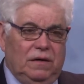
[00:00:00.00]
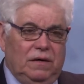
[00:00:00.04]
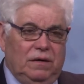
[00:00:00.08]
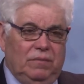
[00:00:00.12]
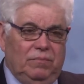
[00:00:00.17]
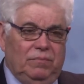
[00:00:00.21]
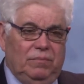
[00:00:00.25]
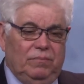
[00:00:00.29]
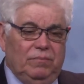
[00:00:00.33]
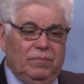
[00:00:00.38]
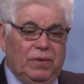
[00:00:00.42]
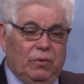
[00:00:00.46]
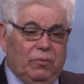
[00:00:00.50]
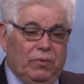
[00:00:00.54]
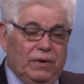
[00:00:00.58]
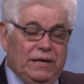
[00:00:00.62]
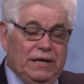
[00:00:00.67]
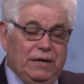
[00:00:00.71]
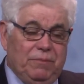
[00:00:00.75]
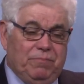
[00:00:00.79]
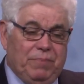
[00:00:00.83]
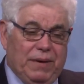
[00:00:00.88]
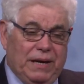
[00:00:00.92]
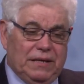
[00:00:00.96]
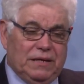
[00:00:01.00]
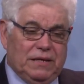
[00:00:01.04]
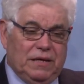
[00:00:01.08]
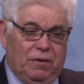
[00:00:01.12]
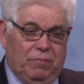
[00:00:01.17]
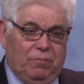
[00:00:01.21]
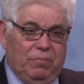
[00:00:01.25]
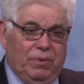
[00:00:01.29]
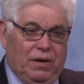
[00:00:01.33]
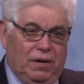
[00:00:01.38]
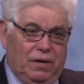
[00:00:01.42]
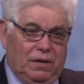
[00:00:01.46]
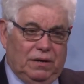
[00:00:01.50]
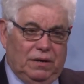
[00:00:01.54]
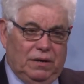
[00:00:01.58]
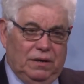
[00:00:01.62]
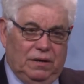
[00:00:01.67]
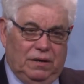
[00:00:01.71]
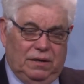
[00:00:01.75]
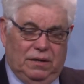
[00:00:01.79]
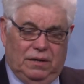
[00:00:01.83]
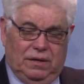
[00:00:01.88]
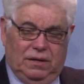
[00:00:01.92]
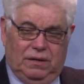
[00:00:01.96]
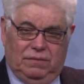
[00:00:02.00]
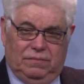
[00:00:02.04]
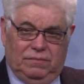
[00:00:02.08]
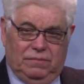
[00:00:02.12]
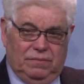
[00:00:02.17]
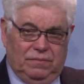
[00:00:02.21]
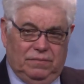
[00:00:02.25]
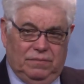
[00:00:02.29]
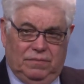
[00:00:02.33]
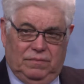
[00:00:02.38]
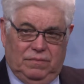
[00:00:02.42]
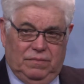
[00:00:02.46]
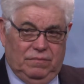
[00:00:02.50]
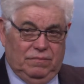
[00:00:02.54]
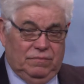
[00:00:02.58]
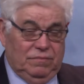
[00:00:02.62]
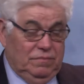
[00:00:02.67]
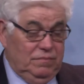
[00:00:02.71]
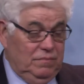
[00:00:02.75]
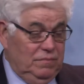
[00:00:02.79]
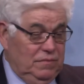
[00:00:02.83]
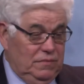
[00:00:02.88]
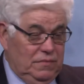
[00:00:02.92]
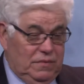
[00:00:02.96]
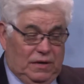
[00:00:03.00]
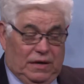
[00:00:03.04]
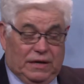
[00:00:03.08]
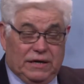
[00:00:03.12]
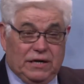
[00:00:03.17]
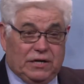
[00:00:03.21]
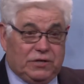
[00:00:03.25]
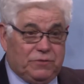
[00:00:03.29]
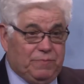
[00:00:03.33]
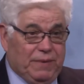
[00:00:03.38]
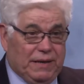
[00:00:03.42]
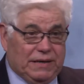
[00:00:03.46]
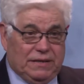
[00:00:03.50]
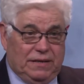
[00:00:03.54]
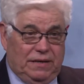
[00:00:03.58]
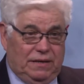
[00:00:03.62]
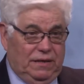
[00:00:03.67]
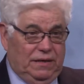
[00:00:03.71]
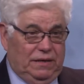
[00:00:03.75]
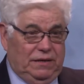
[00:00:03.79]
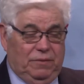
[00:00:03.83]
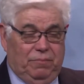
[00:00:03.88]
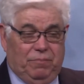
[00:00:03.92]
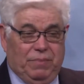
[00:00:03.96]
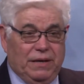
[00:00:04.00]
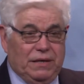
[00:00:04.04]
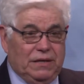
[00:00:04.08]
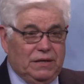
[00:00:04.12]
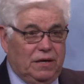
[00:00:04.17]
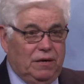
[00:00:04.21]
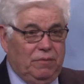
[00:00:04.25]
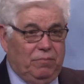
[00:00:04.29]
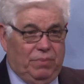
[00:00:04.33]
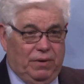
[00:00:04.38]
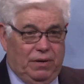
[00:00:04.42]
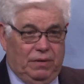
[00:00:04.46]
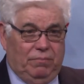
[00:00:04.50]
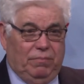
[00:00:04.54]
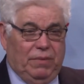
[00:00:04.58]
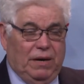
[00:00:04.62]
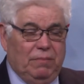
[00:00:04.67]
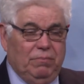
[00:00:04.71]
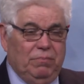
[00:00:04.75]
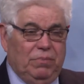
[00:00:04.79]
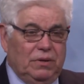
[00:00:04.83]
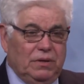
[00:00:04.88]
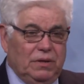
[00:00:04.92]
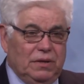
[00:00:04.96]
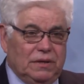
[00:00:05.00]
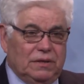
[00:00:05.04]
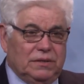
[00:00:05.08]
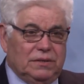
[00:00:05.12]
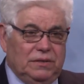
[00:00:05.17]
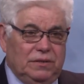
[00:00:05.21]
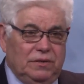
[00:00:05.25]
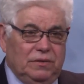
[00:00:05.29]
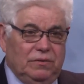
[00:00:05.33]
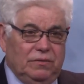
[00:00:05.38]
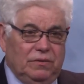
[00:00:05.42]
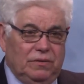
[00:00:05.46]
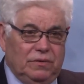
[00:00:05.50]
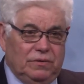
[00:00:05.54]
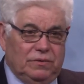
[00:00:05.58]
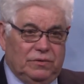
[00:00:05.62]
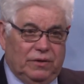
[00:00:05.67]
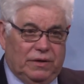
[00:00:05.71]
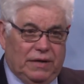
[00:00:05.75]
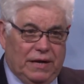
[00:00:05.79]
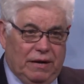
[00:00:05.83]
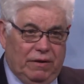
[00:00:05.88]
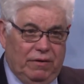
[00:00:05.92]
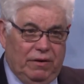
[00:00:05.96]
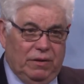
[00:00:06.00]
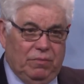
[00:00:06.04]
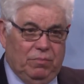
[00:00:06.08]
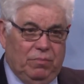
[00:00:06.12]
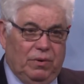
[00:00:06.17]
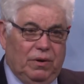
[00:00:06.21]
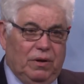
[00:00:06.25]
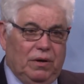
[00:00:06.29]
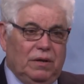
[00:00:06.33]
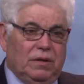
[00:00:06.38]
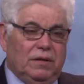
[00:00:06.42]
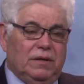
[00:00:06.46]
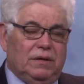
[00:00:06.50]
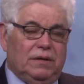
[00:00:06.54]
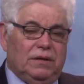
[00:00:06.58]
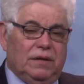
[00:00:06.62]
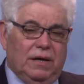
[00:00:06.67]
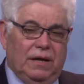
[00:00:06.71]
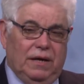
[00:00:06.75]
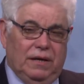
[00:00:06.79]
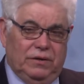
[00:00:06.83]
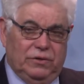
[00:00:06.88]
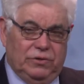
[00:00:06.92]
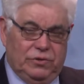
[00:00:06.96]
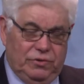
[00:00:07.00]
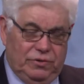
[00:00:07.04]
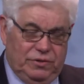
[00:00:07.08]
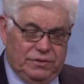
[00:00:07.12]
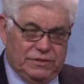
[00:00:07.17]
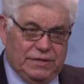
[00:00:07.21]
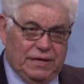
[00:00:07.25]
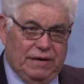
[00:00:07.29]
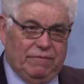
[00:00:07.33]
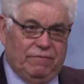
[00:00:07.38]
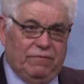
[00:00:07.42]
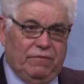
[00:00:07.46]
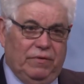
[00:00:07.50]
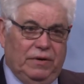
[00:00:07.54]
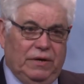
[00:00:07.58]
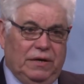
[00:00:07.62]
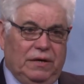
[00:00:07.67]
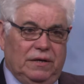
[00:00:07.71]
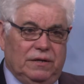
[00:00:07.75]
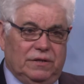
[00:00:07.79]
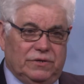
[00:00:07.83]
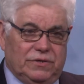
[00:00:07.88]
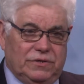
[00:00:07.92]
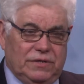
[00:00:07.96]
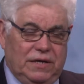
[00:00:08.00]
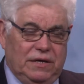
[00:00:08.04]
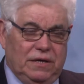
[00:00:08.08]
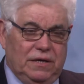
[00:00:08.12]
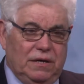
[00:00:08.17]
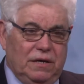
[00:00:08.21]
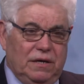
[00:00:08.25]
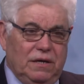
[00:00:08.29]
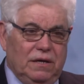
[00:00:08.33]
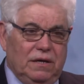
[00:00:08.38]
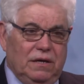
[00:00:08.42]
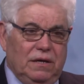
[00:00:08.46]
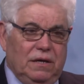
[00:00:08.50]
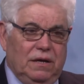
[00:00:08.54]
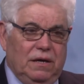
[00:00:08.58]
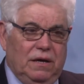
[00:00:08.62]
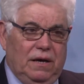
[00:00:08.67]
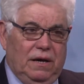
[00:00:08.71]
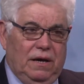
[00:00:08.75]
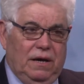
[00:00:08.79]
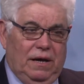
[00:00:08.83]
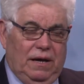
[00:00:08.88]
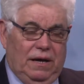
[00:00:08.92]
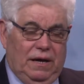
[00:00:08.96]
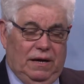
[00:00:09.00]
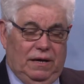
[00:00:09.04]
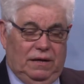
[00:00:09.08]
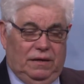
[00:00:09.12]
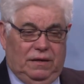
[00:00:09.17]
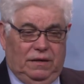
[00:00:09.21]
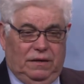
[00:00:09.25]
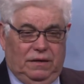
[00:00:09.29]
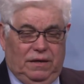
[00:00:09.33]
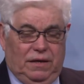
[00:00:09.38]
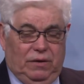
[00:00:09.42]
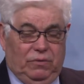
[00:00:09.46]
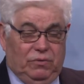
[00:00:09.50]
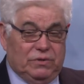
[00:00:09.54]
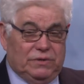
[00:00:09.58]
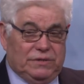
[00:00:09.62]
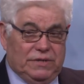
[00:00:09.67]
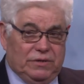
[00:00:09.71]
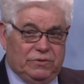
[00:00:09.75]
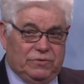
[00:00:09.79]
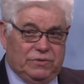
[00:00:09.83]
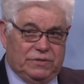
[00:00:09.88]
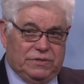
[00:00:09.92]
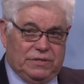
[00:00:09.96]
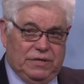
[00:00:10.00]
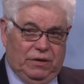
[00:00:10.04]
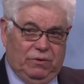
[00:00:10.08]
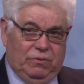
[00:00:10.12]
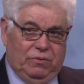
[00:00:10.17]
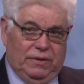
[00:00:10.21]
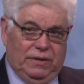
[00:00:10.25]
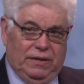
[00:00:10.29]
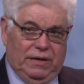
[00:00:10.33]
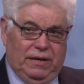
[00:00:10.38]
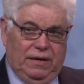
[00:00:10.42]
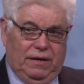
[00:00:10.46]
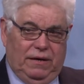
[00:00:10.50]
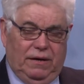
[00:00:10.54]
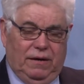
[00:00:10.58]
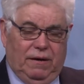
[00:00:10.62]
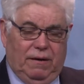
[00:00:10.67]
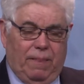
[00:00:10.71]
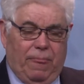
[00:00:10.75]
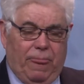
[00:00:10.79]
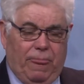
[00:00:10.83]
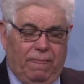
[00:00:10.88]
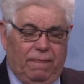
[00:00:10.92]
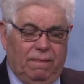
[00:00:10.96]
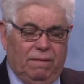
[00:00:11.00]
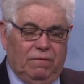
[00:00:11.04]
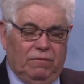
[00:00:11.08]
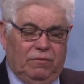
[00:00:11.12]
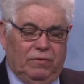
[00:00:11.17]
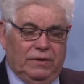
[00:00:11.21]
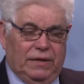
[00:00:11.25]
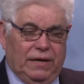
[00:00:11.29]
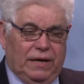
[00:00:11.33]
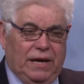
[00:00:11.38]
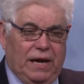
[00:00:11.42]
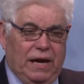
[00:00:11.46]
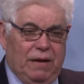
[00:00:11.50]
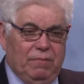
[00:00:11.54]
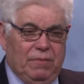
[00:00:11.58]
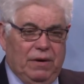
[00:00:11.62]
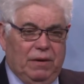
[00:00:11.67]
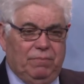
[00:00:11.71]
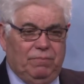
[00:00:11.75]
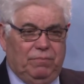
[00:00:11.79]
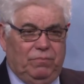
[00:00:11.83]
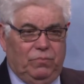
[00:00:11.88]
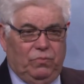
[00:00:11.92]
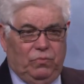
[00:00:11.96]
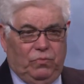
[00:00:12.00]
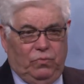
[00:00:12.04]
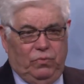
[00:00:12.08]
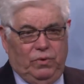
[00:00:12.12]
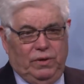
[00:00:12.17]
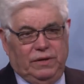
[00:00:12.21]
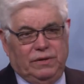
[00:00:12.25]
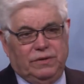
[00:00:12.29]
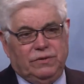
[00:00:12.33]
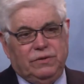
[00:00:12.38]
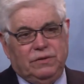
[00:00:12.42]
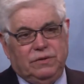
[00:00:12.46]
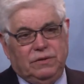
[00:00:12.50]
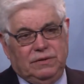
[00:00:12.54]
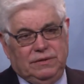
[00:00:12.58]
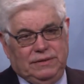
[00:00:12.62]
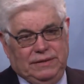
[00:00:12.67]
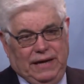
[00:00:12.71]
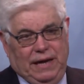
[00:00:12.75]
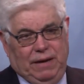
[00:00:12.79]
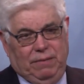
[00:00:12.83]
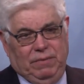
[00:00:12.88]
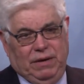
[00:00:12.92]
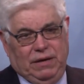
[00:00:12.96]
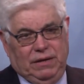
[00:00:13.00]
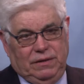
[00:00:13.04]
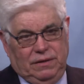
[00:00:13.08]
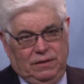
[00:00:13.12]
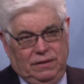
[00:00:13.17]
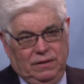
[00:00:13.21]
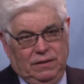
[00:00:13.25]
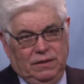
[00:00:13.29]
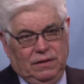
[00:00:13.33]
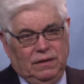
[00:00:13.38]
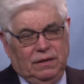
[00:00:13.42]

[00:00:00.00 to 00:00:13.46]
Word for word: Uh, but we depended upon, um, unexpectedly depended upon Bob Bullock to, to carry the ball and, and Judy Zaffirini in the Senate and it was interesting when they um, when they came up with naming